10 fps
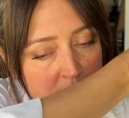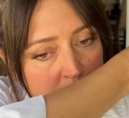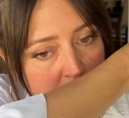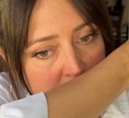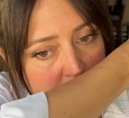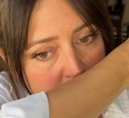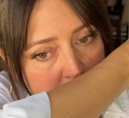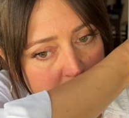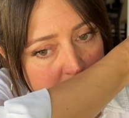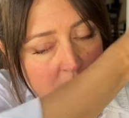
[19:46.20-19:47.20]

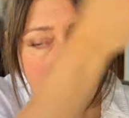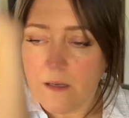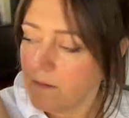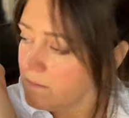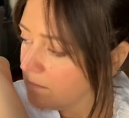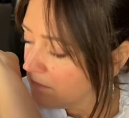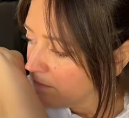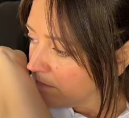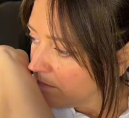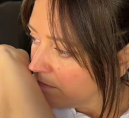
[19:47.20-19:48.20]

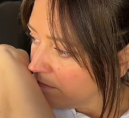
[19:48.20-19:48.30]
Nothing is said.